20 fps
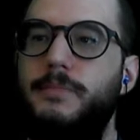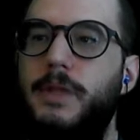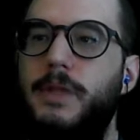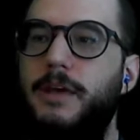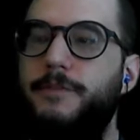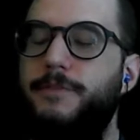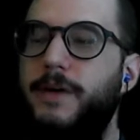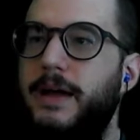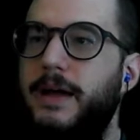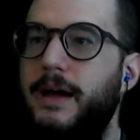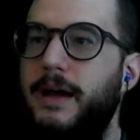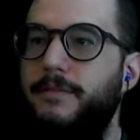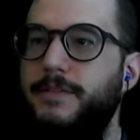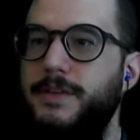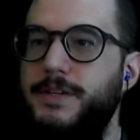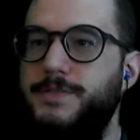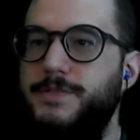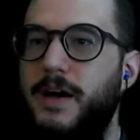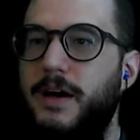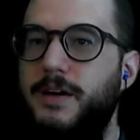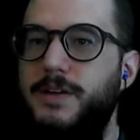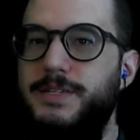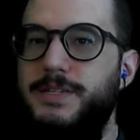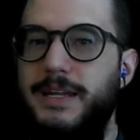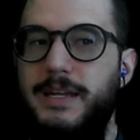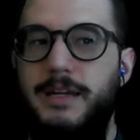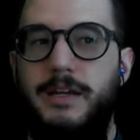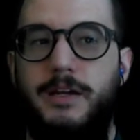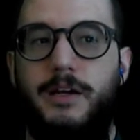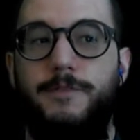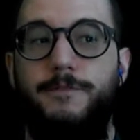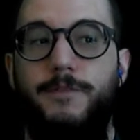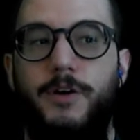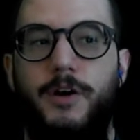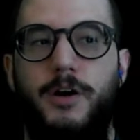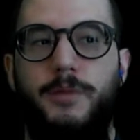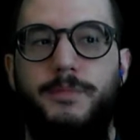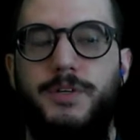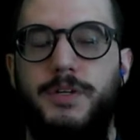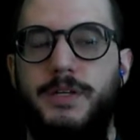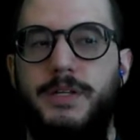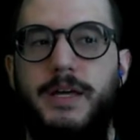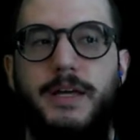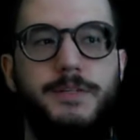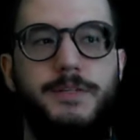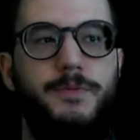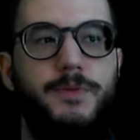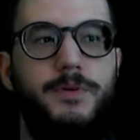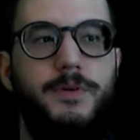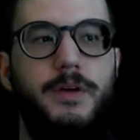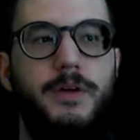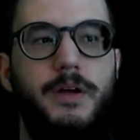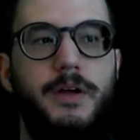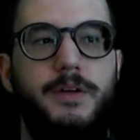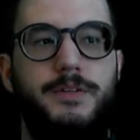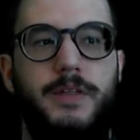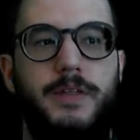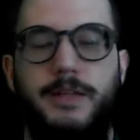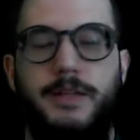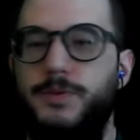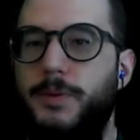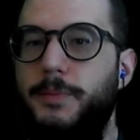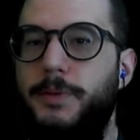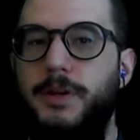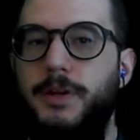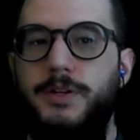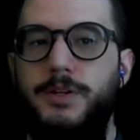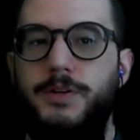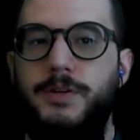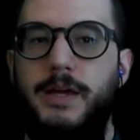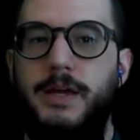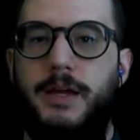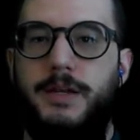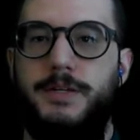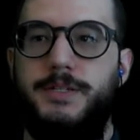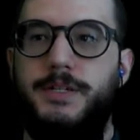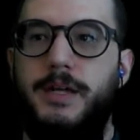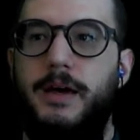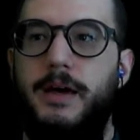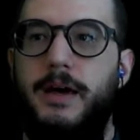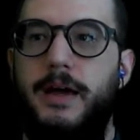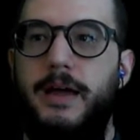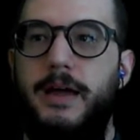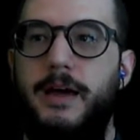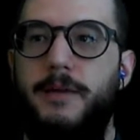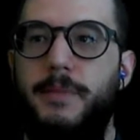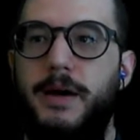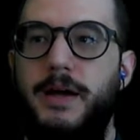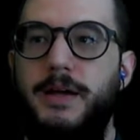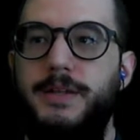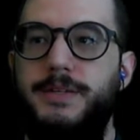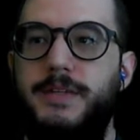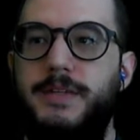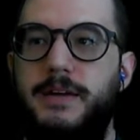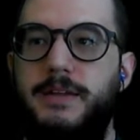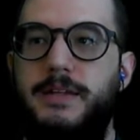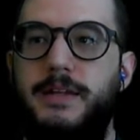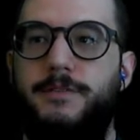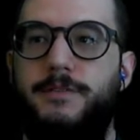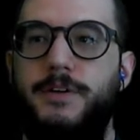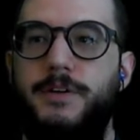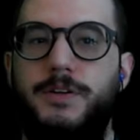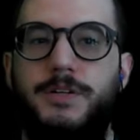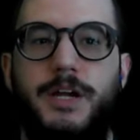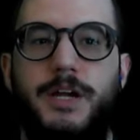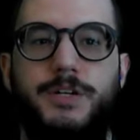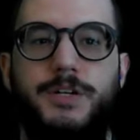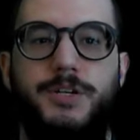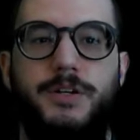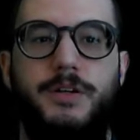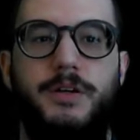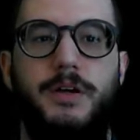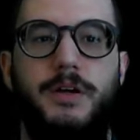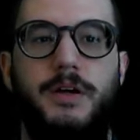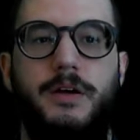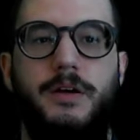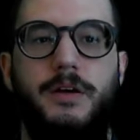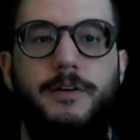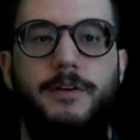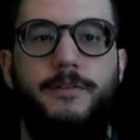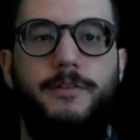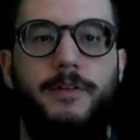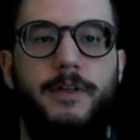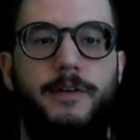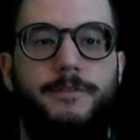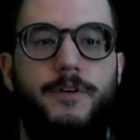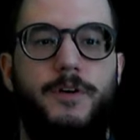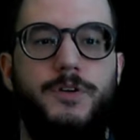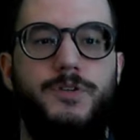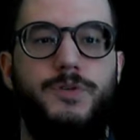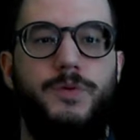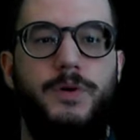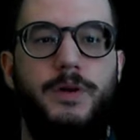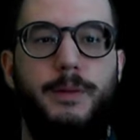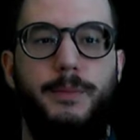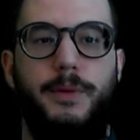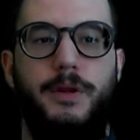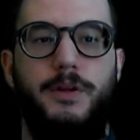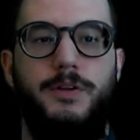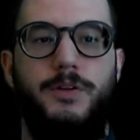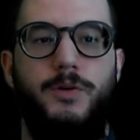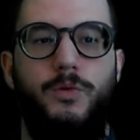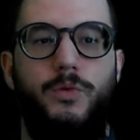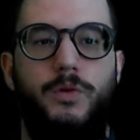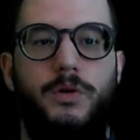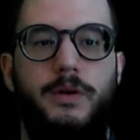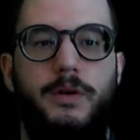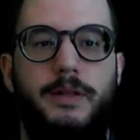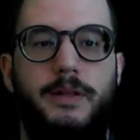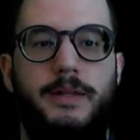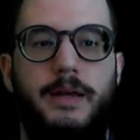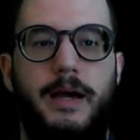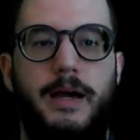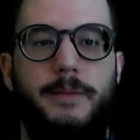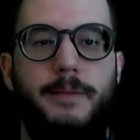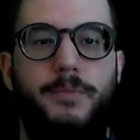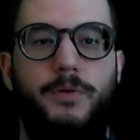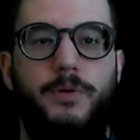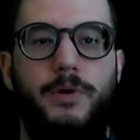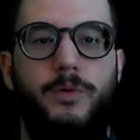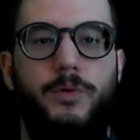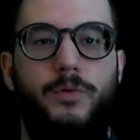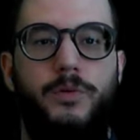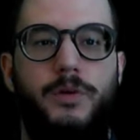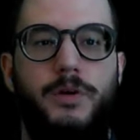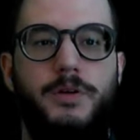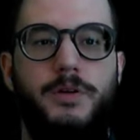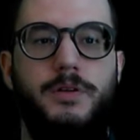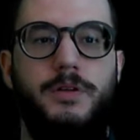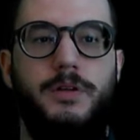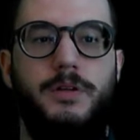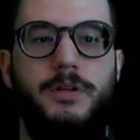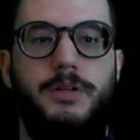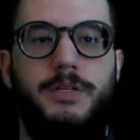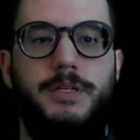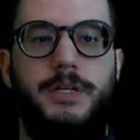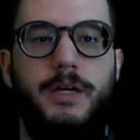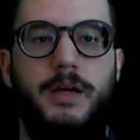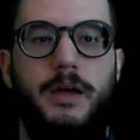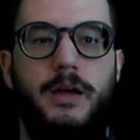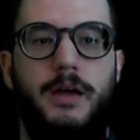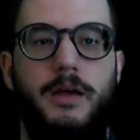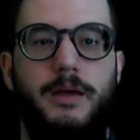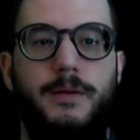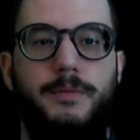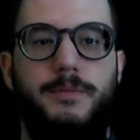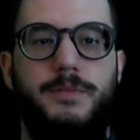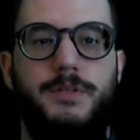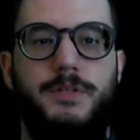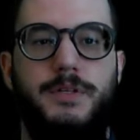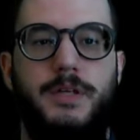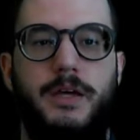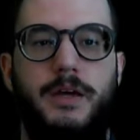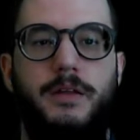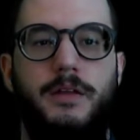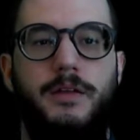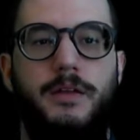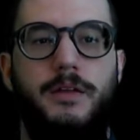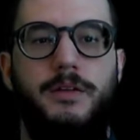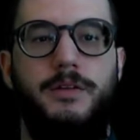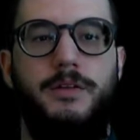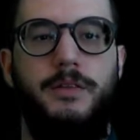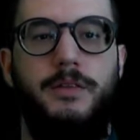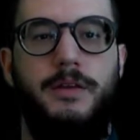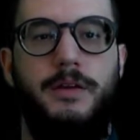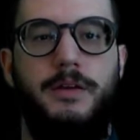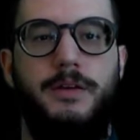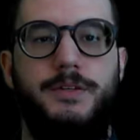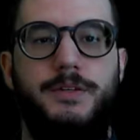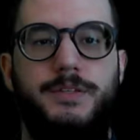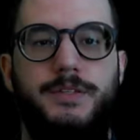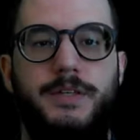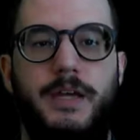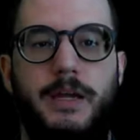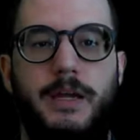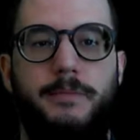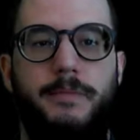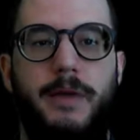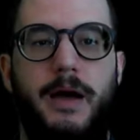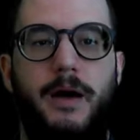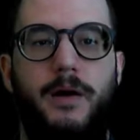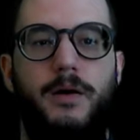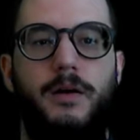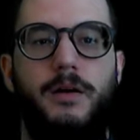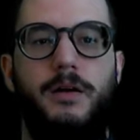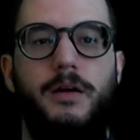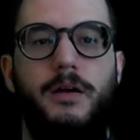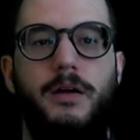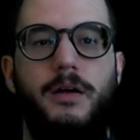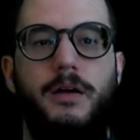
if I have these values, I need to convert them to decimal. So that's what I'm going to do next. I have my scientific notation. For the first one, I'm going to do 9.1 times 10 to the second power.